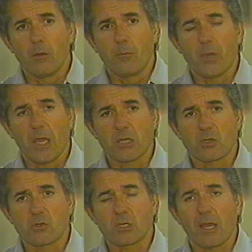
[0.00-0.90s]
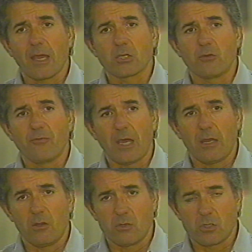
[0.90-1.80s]
Pants or slacks are
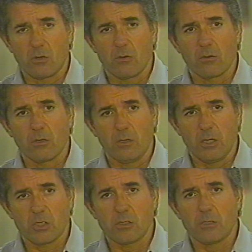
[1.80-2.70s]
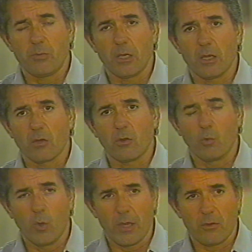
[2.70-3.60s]
fine under certain conditions, depending on
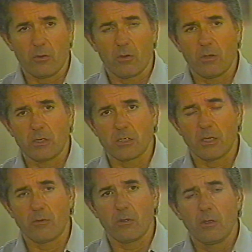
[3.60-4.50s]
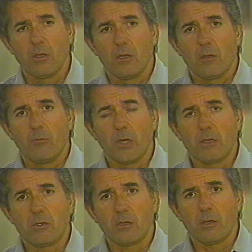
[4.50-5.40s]
the weather, or etc.
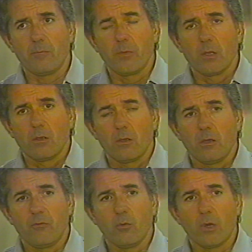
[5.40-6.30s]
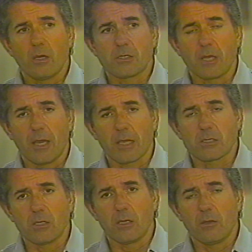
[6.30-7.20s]
But if you wear
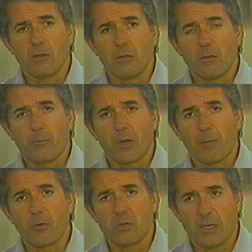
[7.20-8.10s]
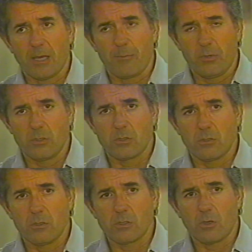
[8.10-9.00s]
slacks, then the proper top is
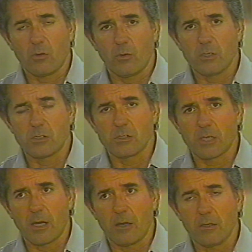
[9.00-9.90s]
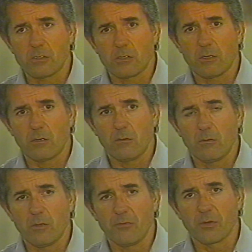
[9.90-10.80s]
always desired. It's
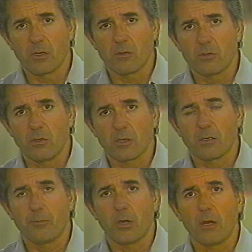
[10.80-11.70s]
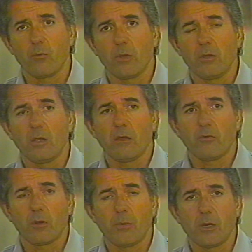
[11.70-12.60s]
difficult to look the part when you have
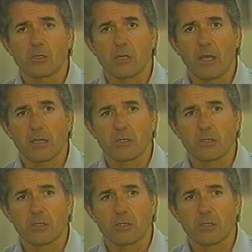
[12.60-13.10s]
on a pair of slacks